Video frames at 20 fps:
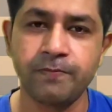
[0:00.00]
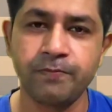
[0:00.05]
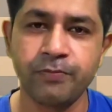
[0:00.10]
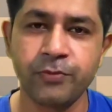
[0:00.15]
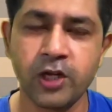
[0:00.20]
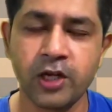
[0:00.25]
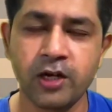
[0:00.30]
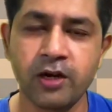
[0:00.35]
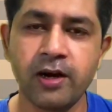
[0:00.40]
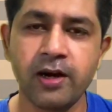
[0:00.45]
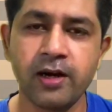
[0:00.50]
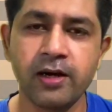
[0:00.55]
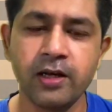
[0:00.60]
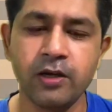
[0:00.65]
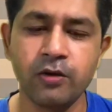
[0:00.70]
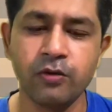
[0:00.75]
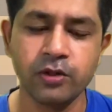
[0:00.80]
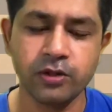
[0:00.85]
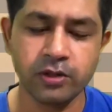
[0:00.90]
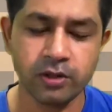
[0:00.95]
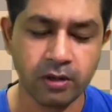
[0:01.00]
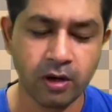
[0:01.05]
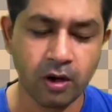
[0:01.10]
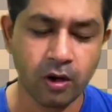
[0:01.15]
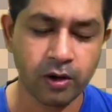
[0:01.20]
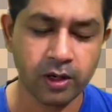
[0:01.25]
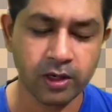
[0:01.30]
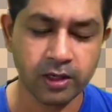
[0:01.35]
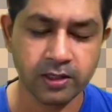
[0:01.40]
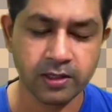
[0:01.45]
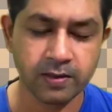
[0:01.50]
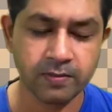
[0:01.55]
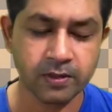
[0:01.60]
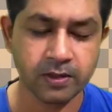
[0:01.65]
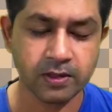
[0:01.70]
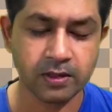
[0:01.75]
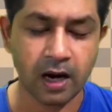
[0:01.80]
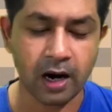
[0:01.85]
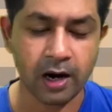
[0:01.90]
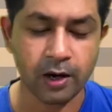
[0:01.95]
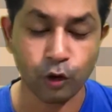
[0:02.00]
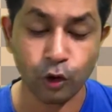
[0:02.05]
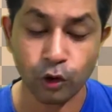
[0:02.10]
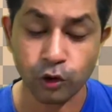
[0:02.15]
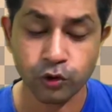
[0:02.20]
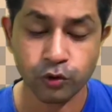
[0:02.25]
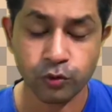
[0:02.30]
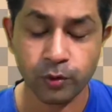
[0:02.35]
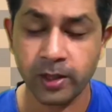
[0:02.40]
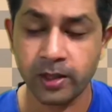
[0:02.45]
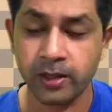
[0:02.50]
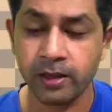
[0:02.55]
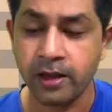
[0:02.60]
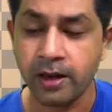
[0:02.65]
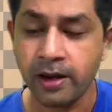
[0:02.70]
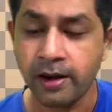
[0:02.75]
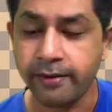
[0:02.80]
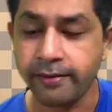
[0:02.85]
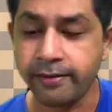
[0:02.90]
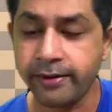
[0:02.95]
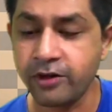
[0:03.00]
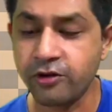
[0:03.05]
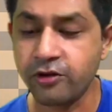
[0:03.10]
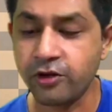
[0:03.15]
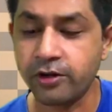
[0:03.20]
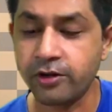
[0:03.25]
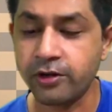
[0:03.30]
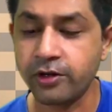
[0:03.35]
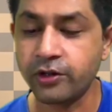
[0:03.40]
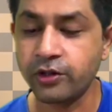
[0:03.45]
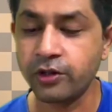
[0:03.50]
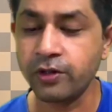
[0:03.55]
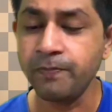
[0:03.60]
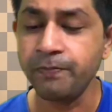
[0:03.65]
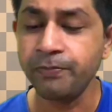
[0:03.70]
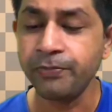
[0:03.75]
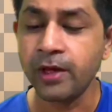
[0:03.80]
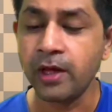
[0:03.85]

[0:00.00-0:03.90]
Generally unicellular organisms are not showing regeneration.